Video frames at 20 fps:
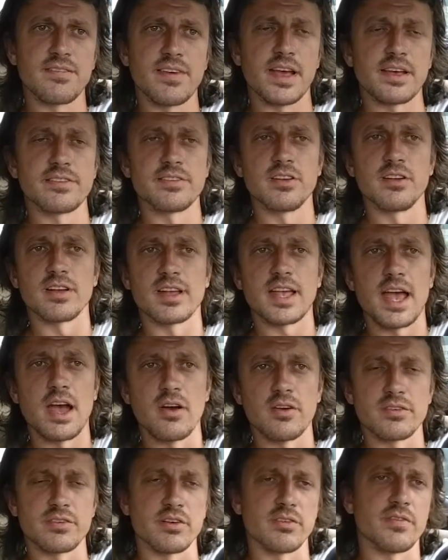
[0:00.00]
affects your
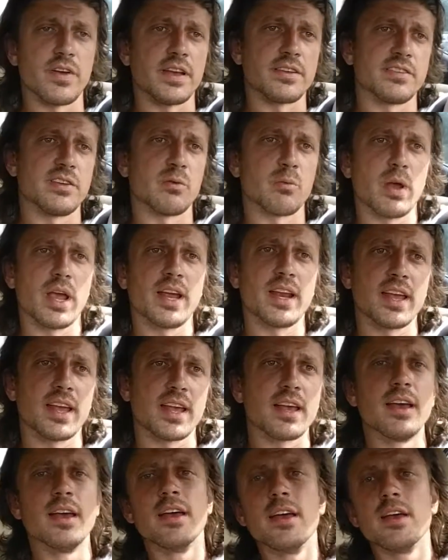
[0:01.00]
account or affects your
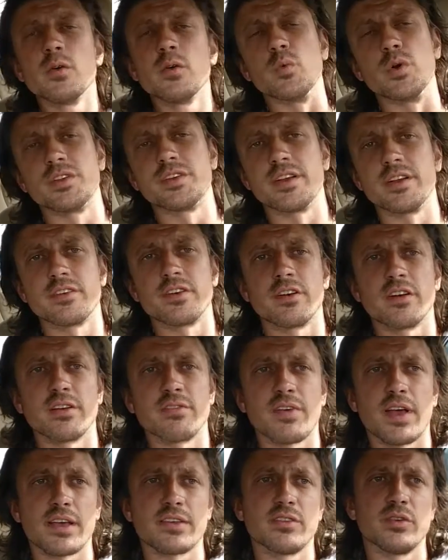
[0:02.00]
rating, which in turn
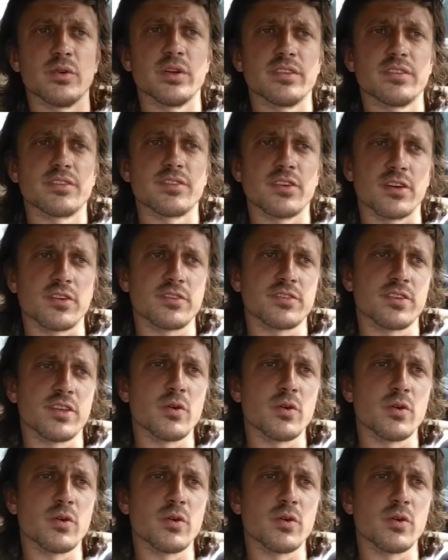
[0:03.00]
affects you in search.